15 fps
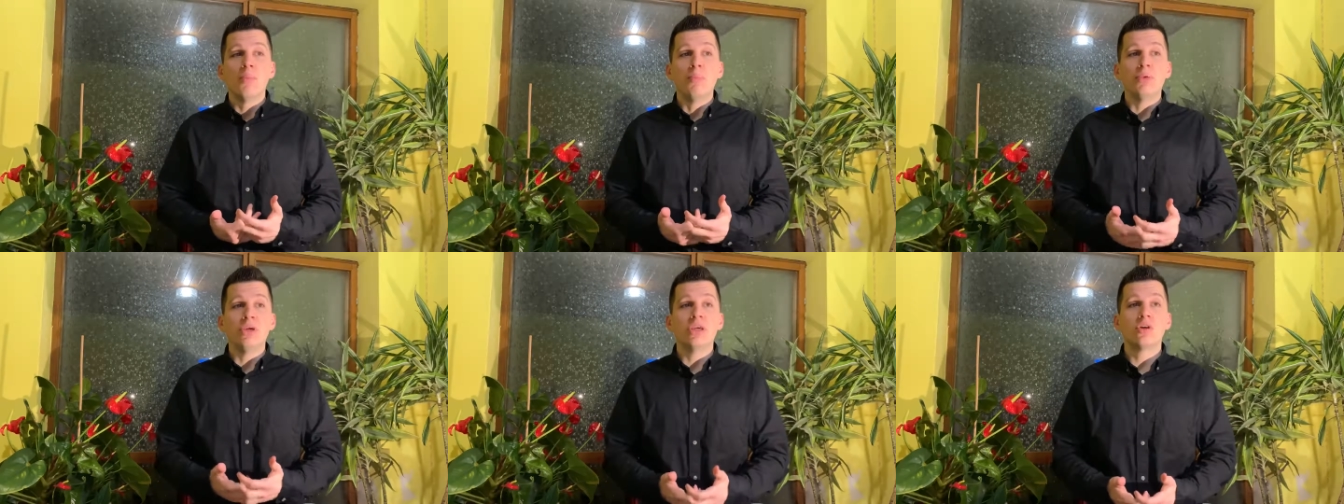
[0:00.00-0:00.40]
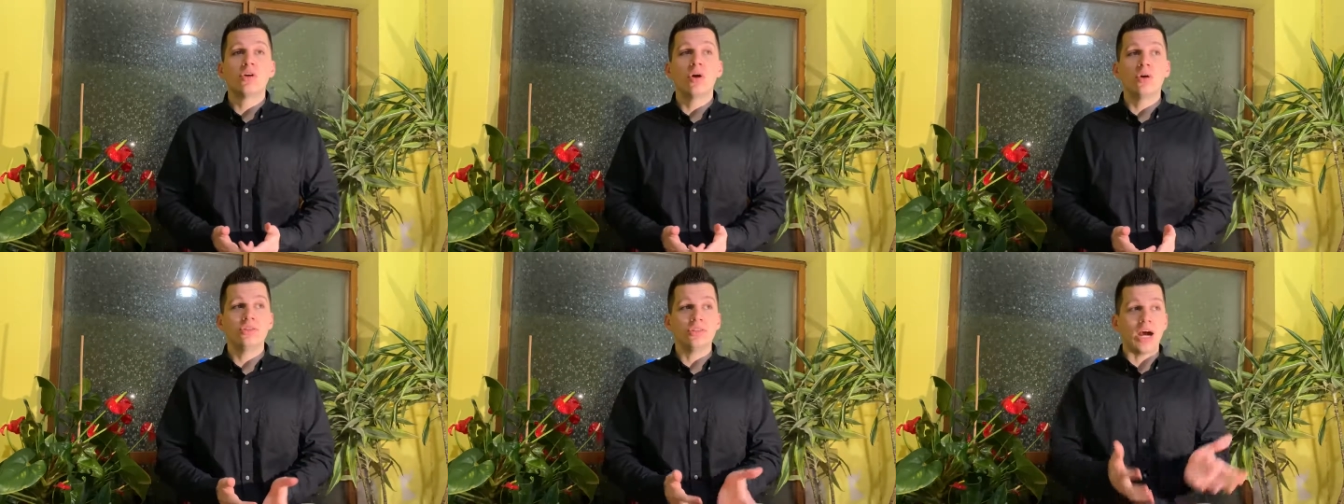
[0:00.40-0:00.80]

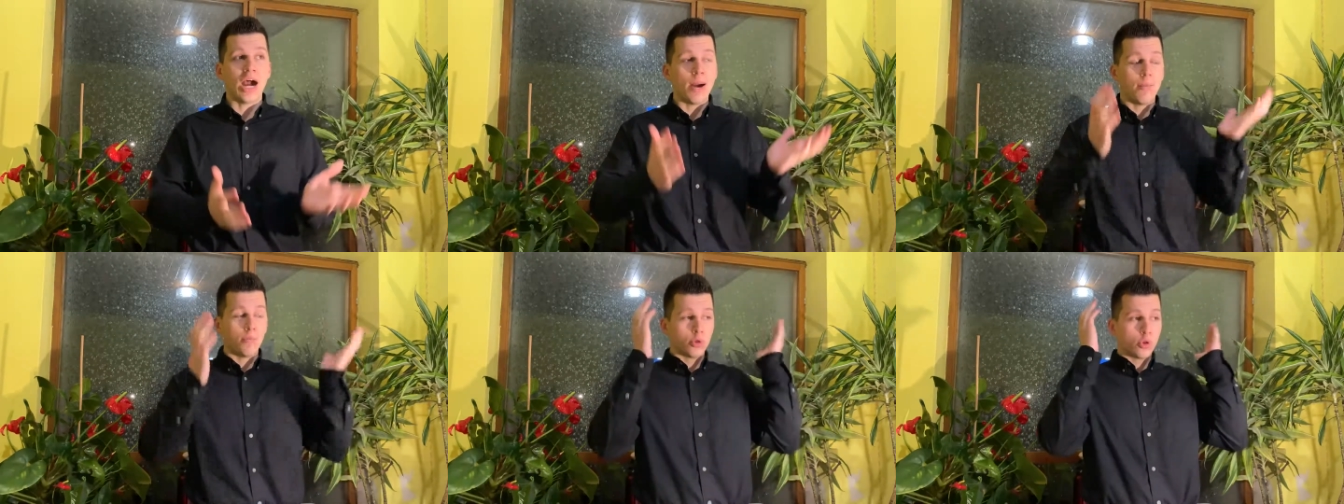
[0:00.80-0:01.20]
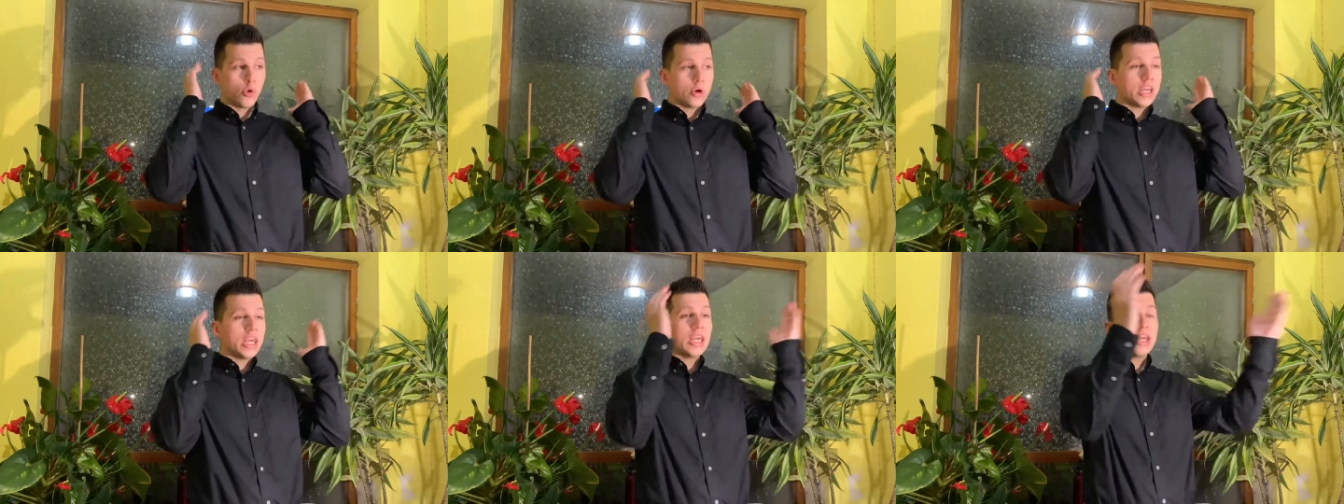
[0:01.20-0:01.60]
Because I'm
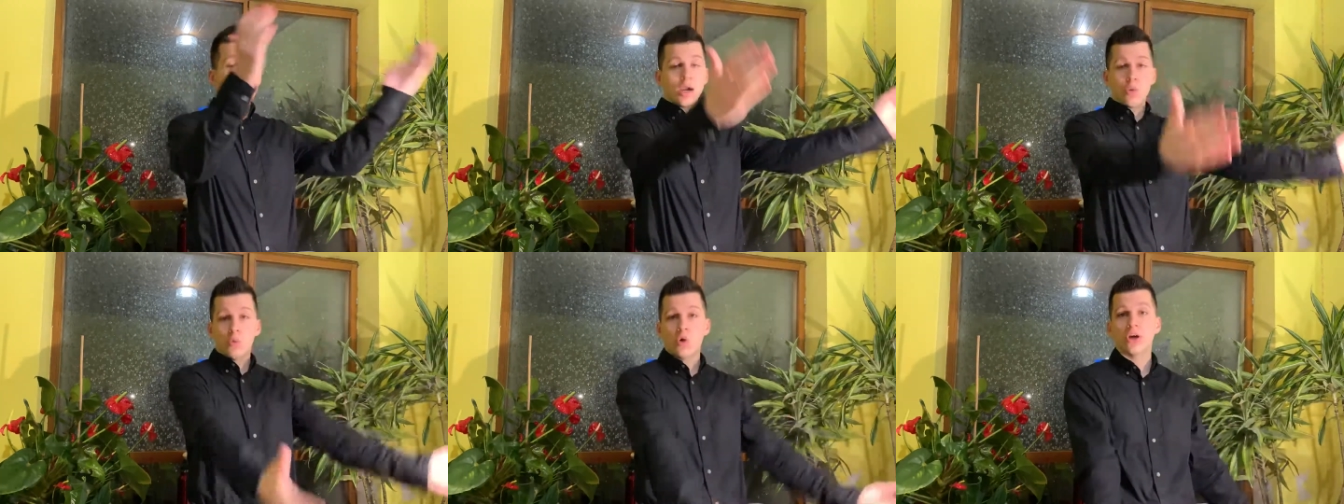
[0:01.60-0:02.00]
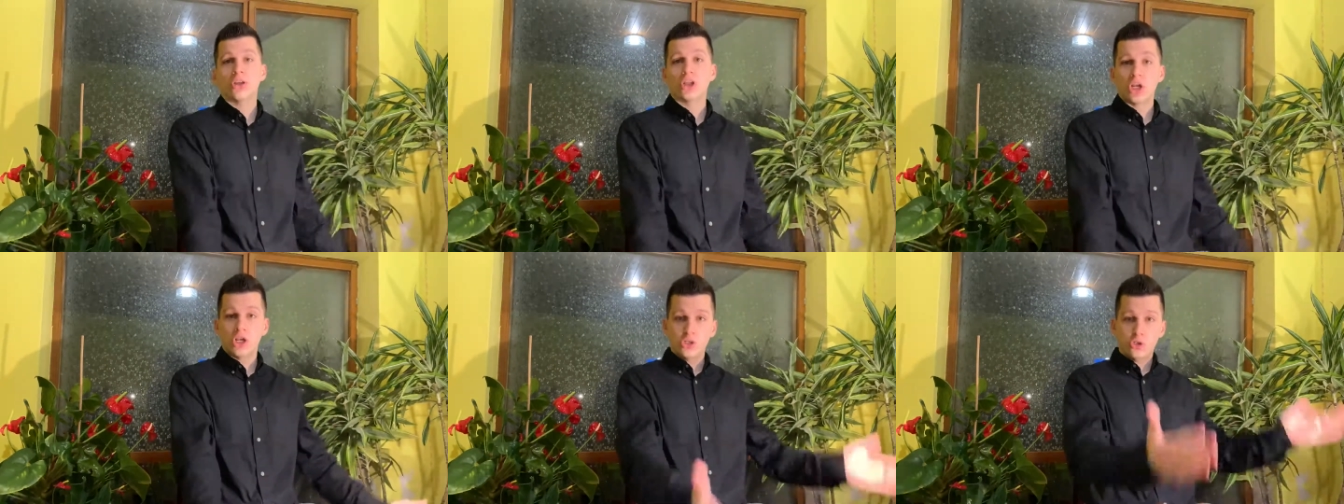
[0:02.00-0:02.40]
looking at
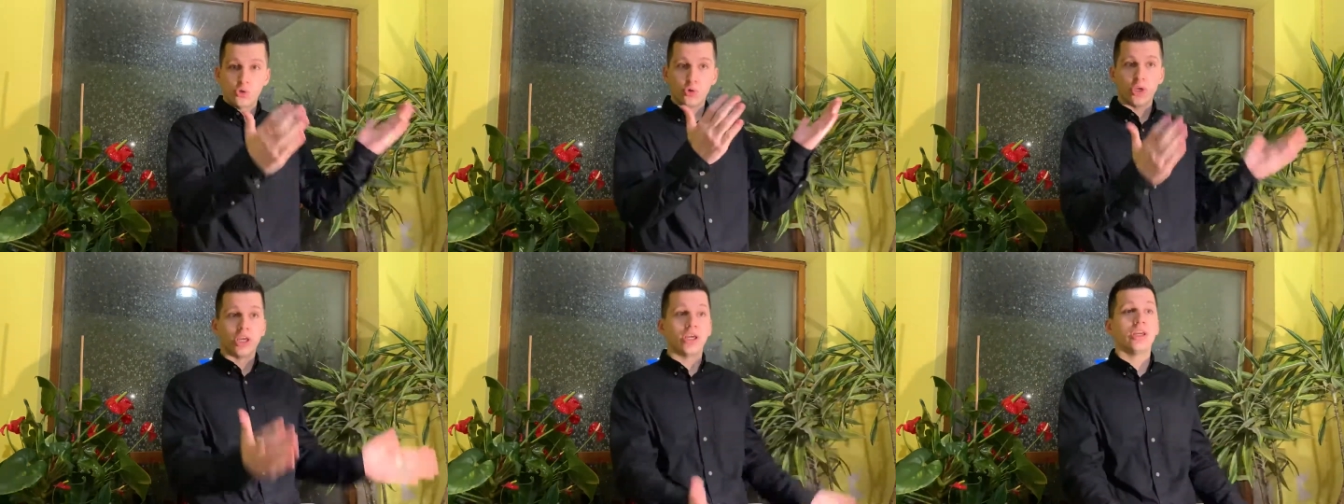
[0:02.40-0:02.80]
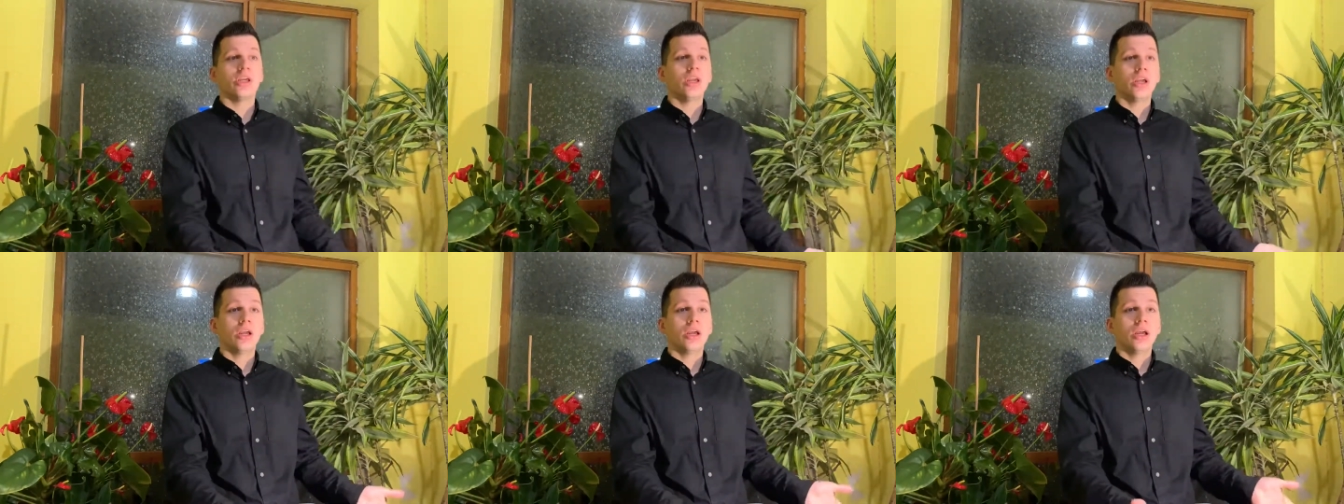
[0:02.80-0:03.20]
what they're doing